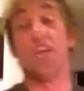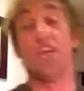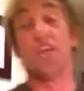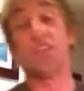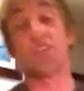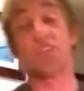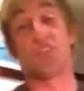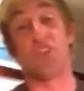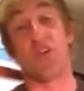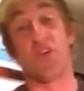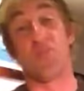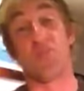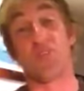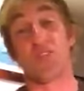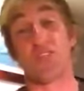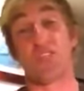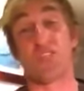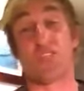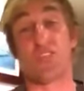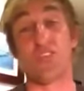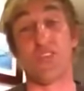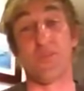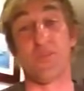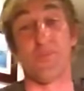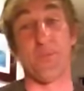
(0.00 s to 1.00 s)
So it was
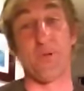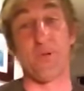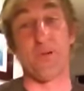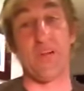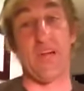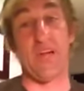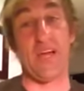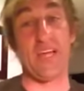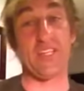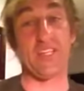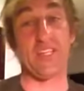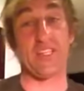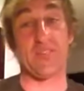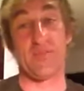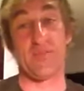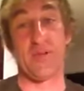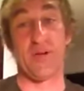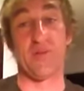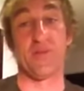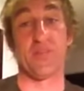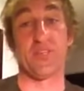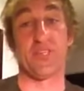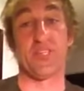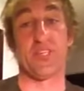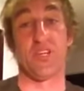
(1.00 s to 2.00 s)
super nice to be
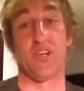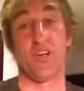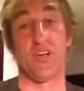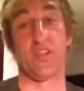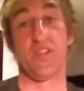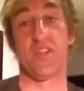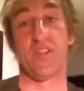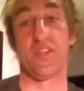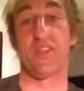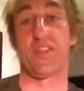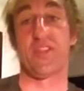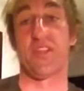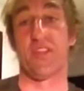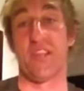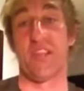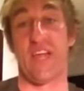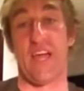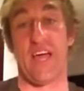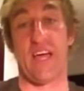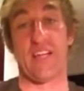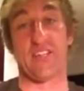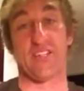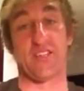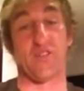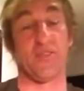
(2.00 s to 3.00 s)
able to show the
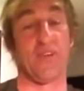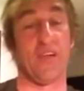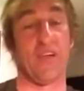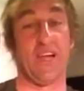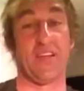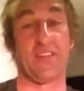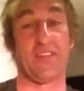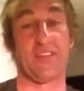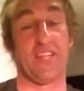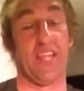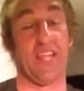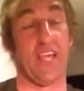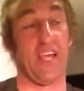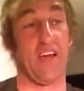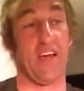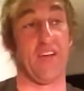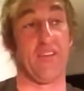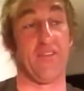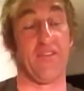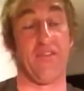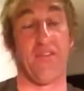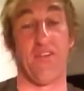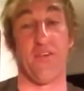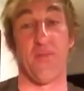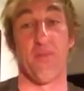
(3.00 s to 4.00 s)
lads around
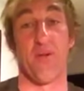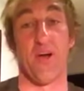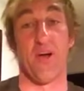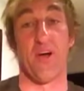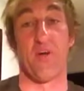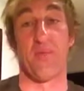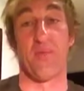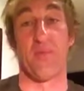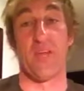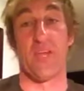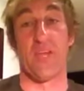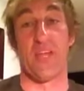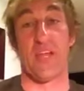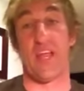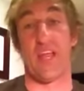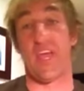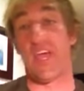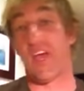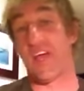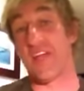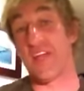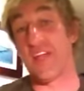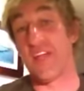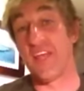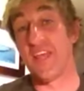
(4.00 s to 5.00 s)
town for a moment,
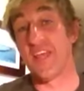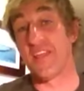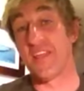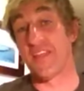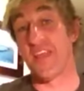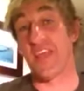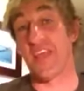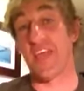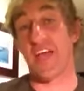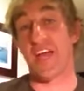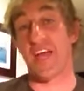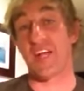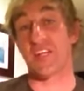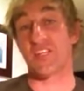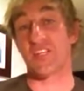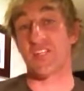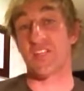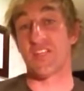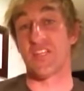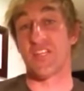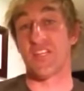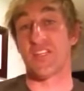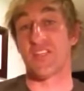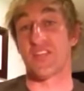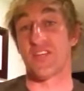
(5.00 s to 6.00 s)
and they
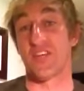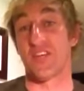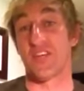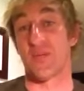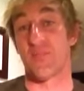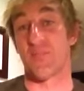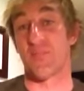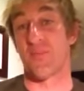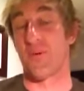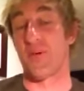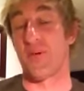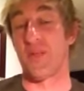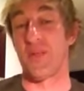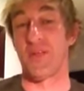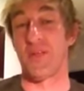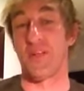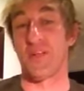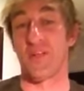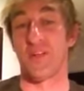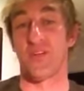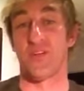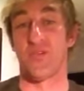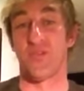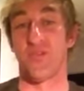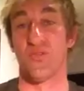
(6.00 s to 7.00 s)
actually took a pretty
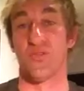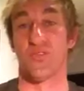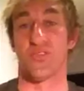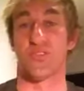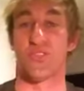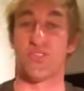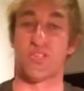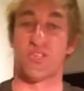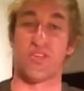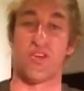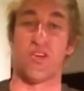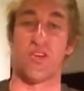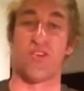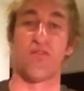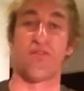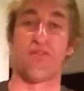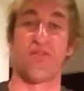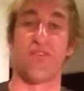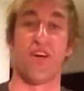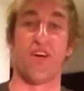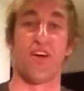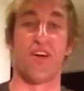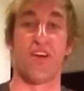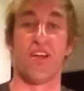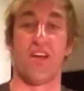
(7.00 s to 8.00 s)
cool surf
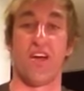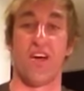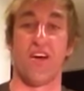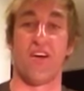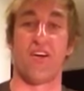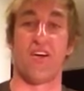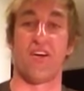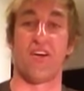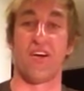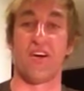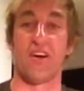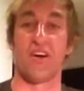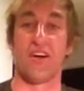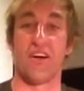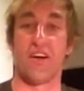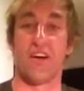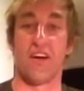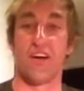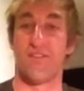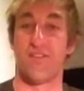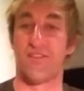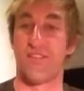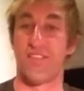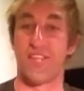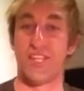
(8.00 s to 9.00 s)
photo
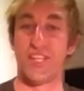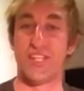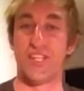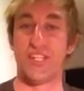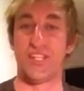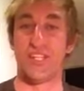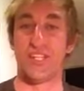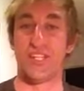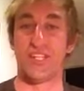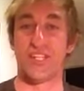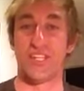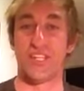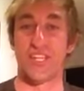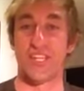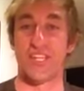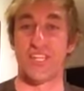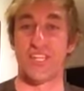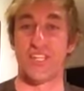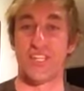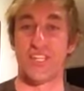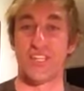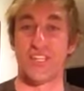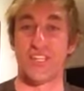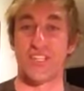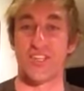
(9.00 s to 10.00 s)
of the Illusion
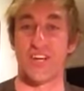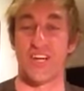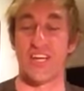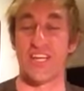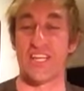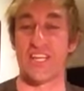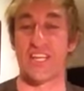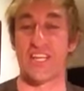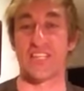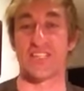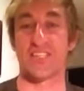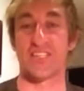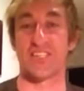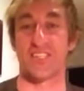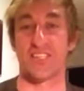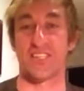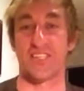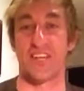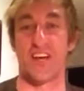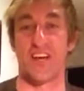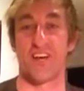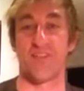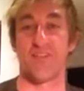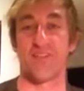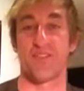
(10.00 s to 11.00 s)
trying to get
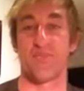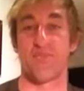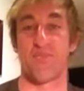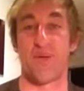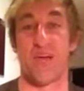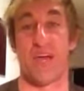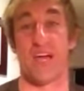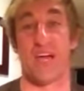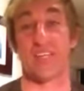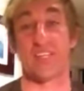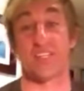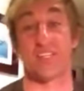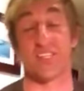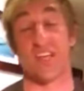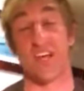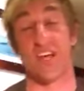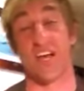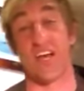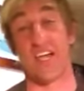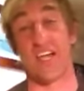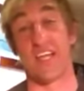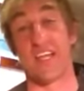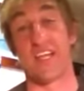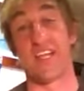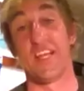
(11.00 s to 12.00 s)
stuffed
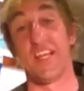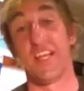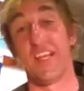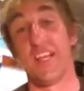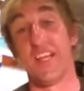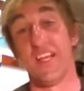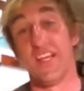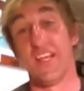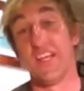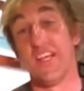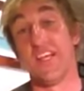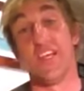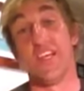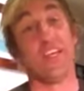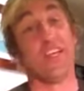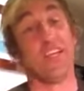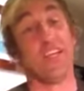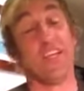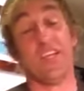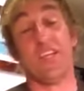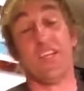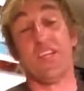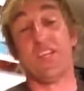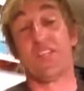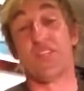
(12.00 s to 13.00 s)
backside.
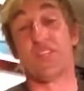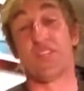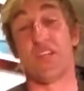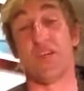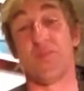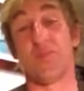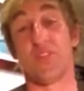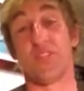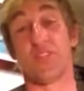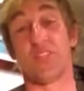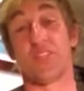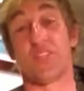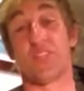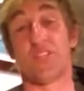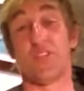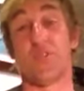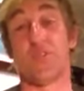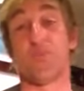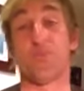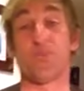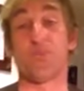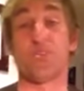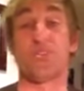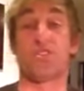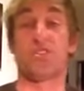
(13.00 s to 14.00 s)
So I'm just
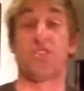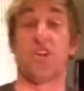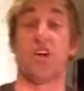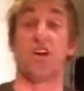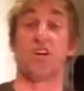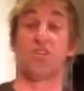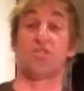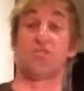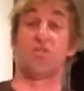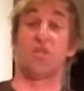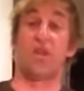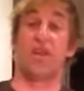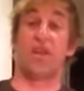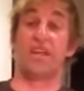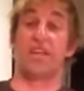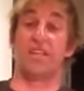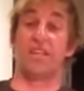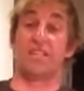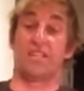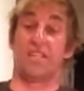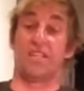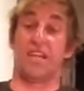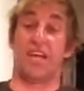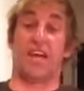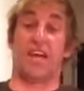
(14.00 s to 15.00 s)
super stoked when I get to